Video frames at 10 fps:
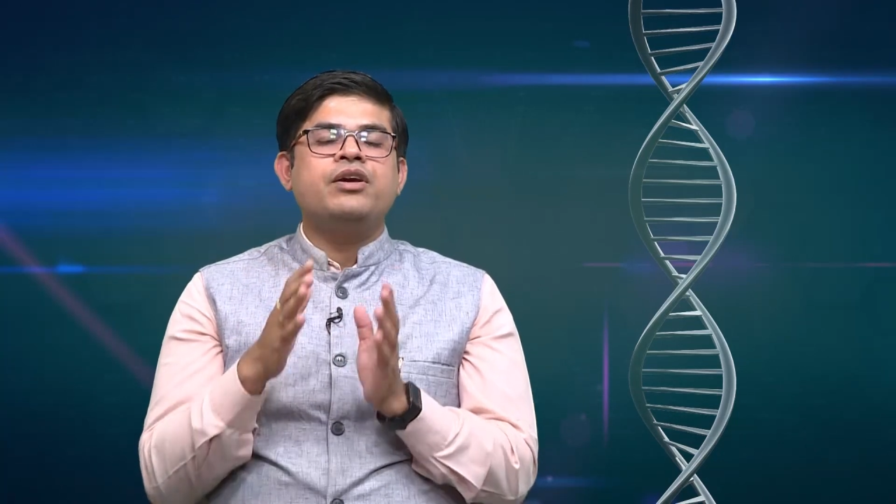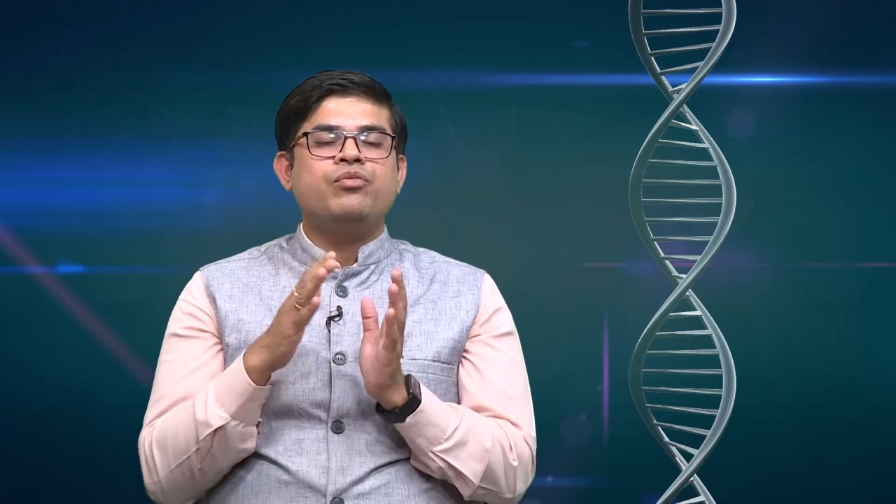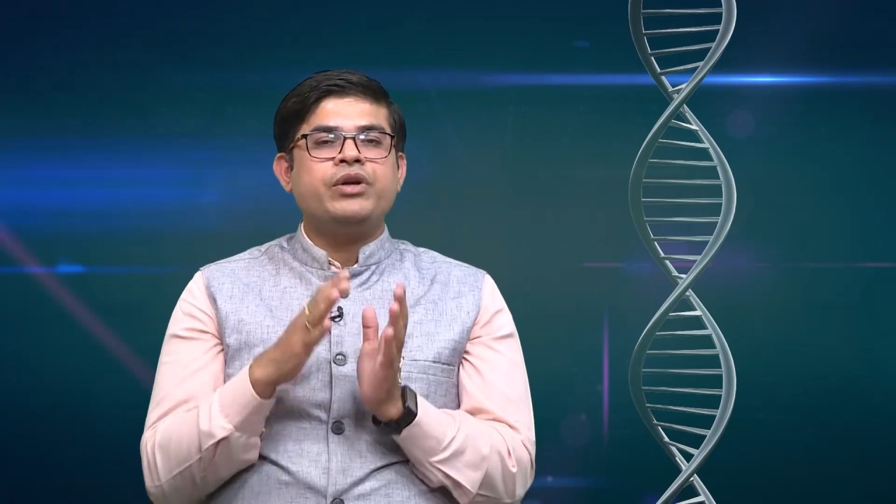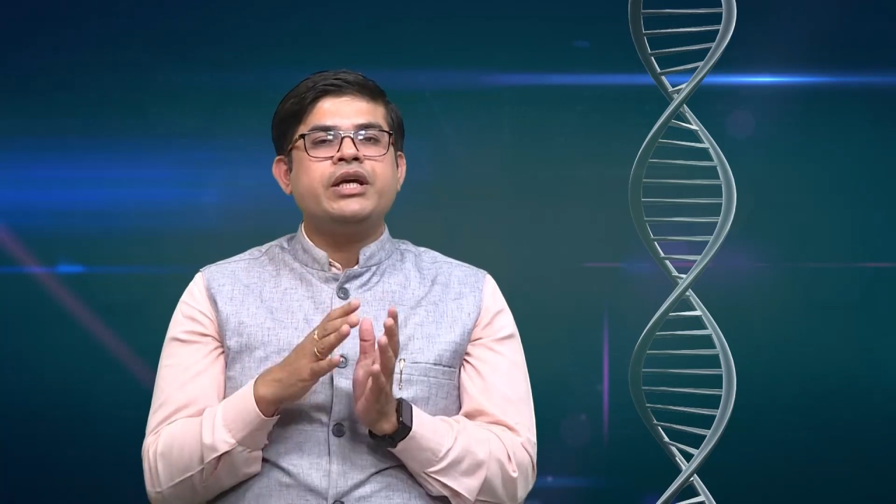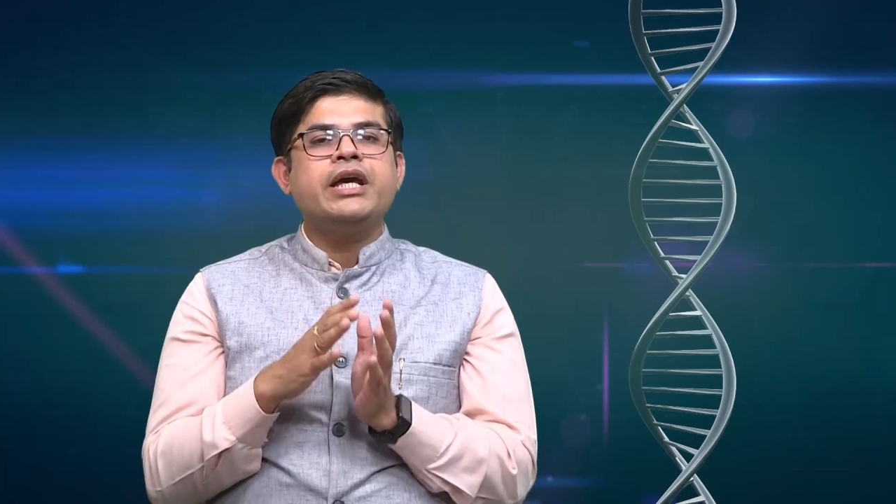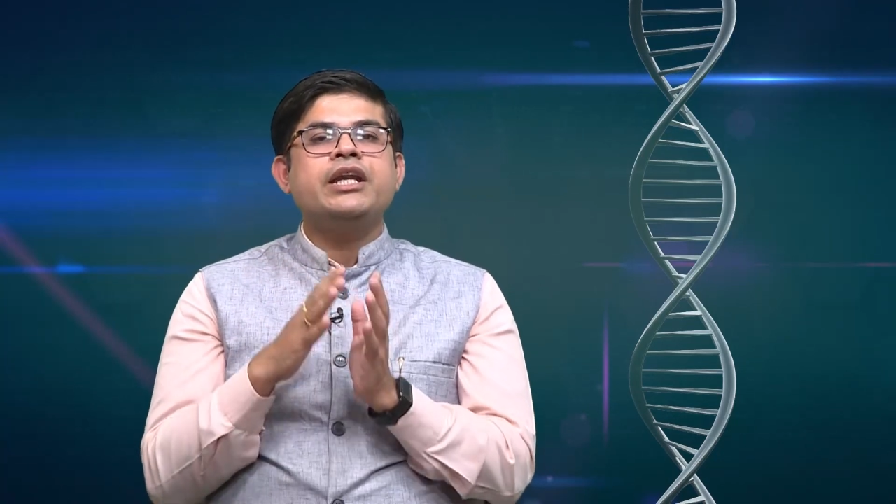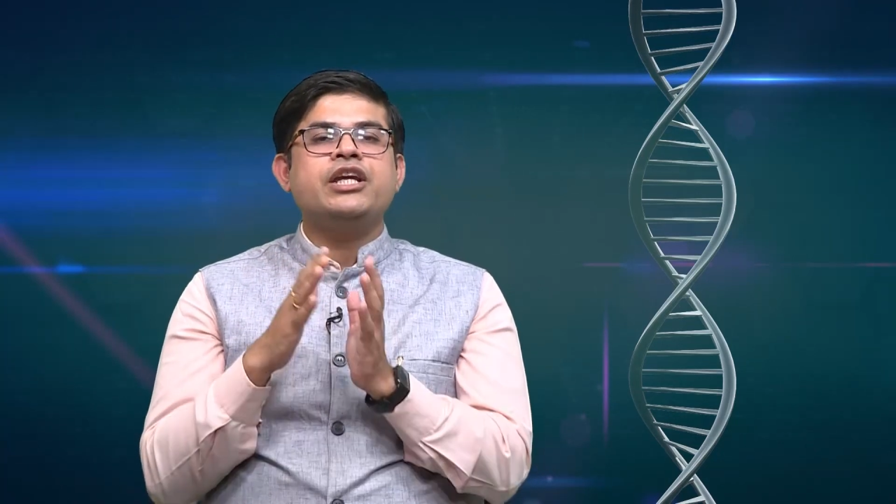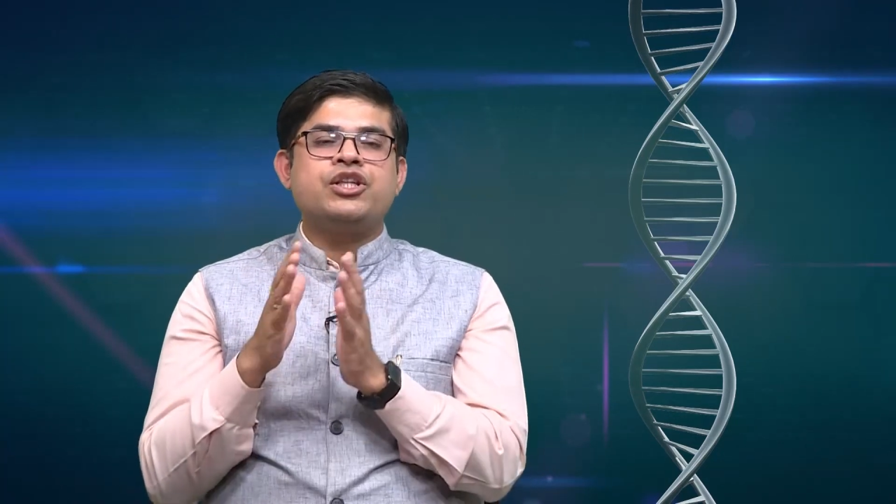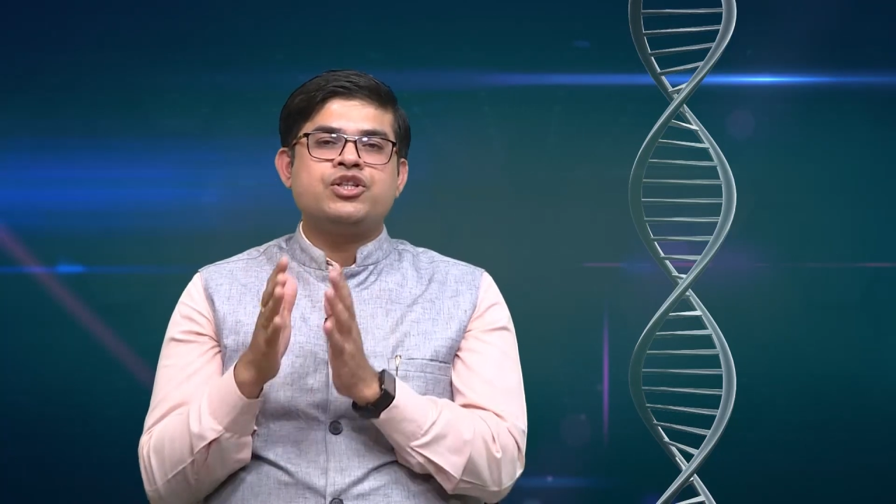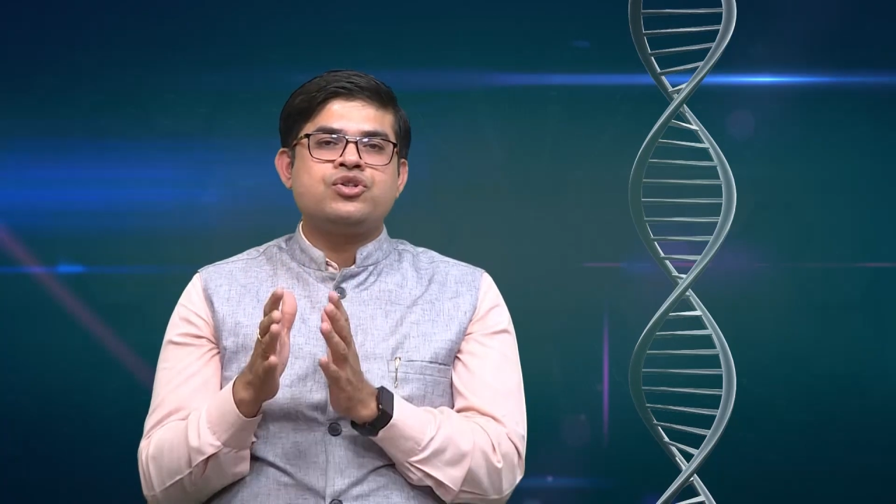we can
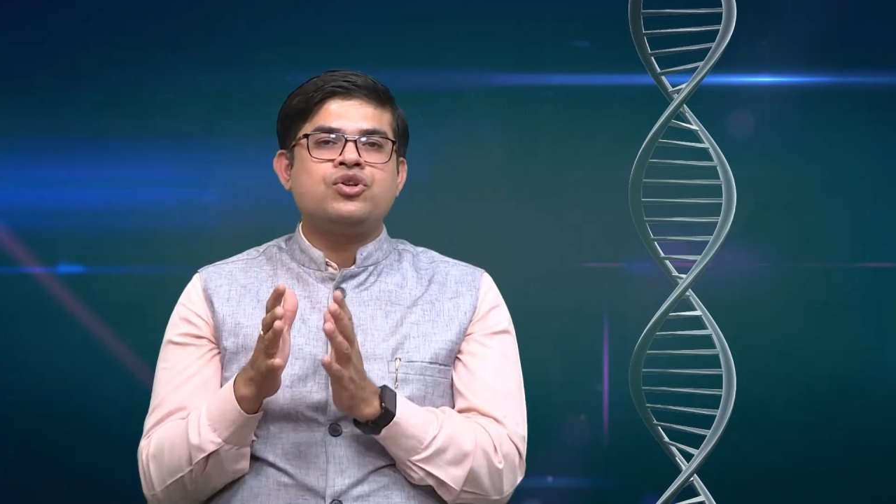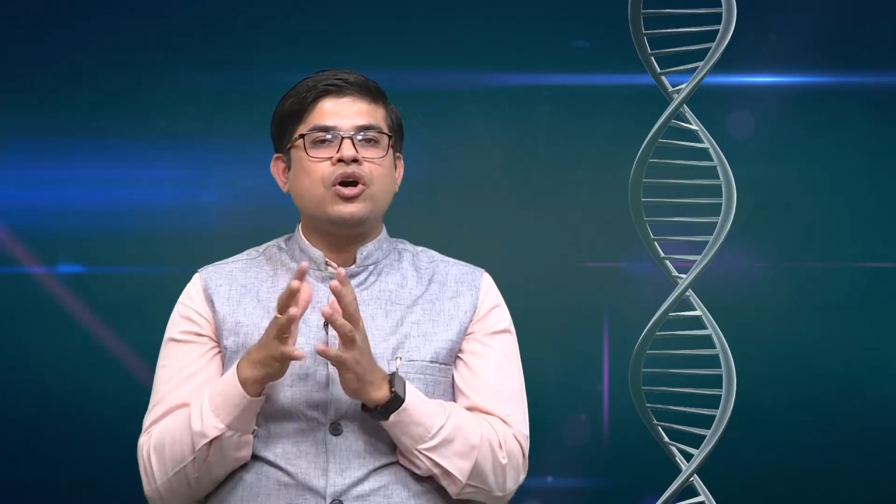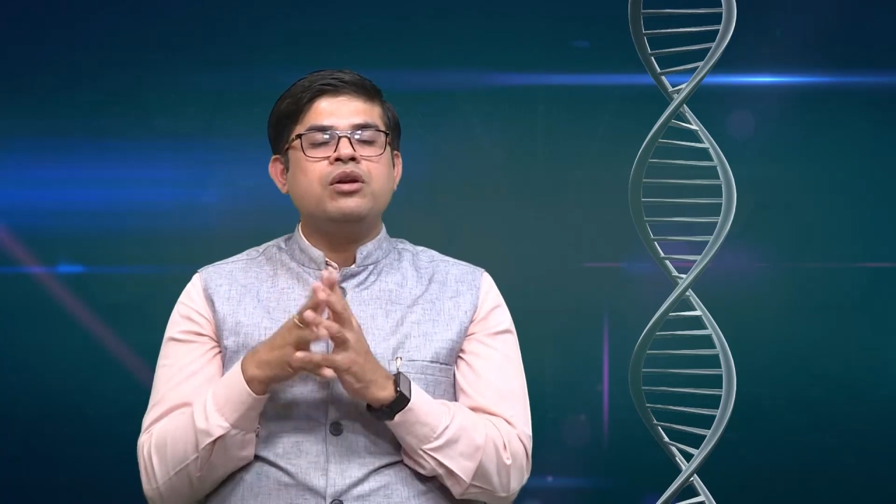install